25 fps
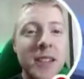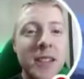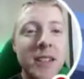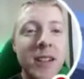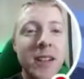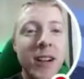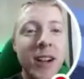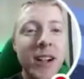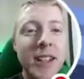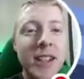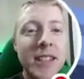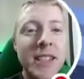
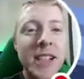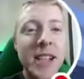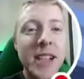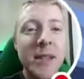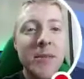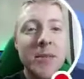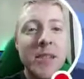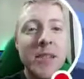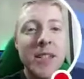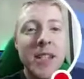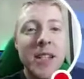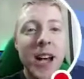right, this
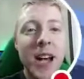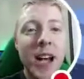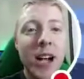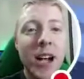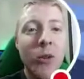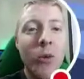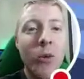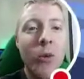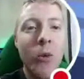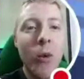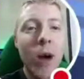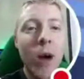game is not
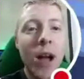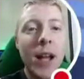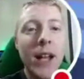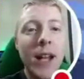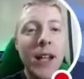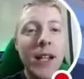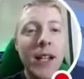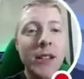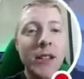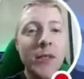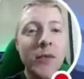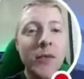
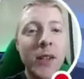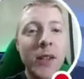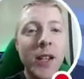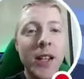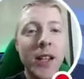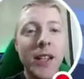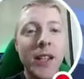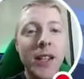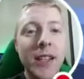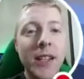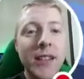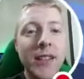quite as
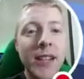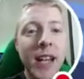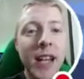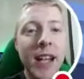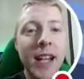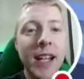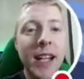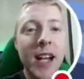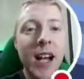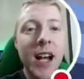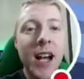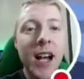fun as
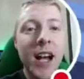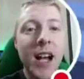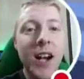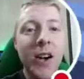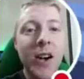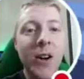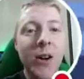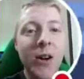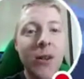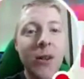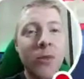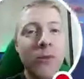like.
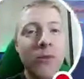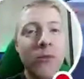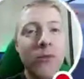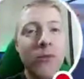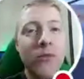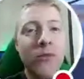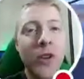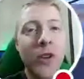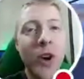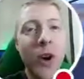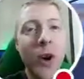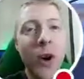Oh,
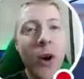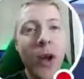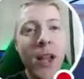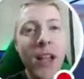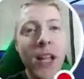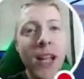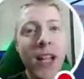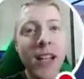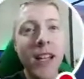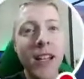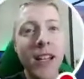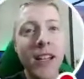
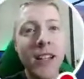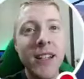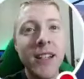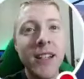phooey,